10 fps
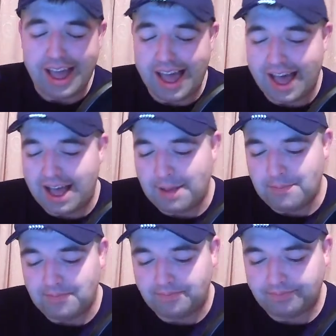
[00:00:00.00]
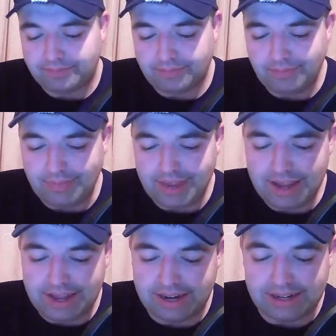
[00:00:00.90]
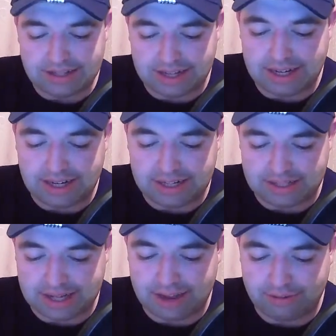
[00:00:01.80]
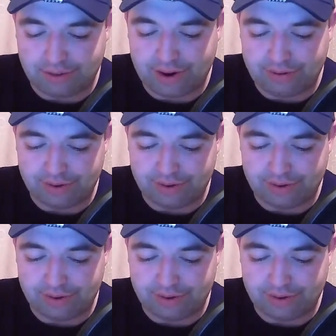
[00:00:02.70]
It is a very,